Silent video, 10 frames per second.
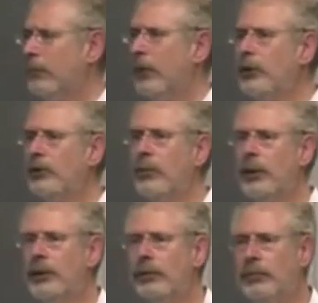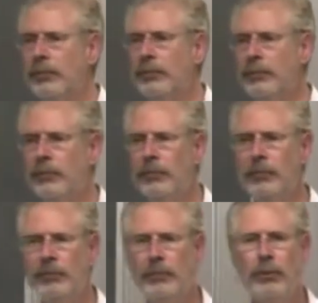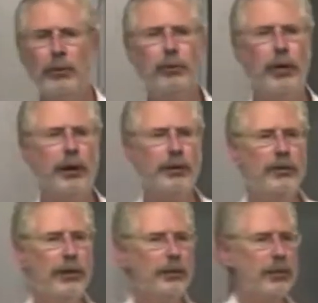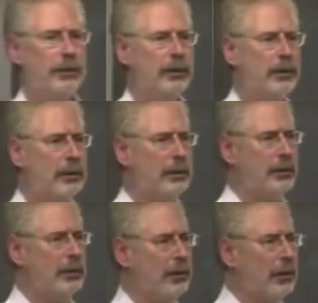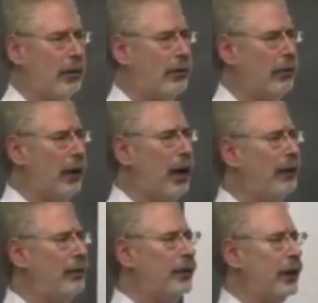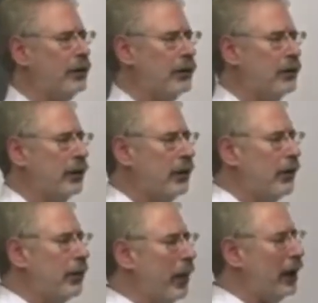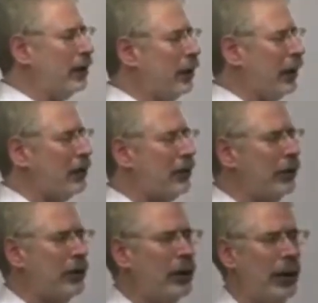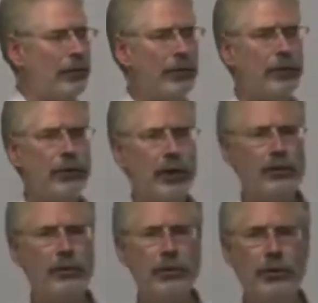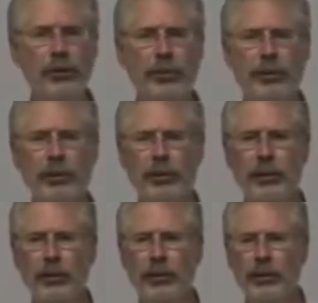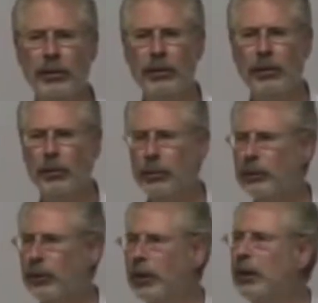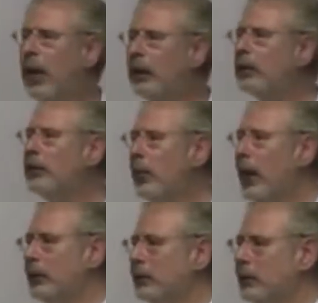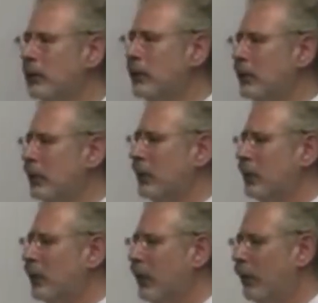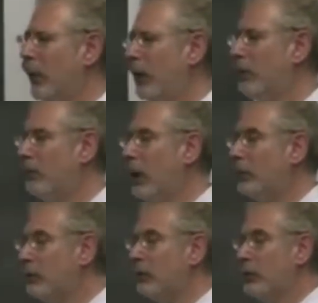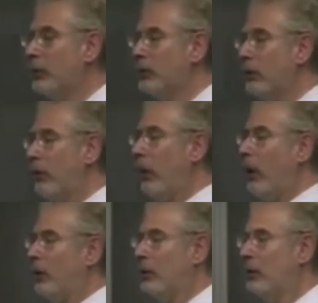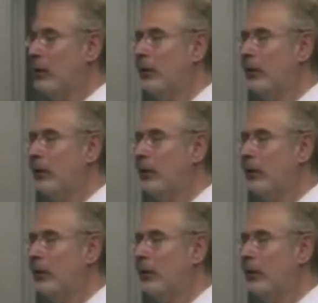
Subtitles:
raise some money, do product development, go through alpha test, beta test, and first customer ship, was the canonical model of how entrepreneurs thought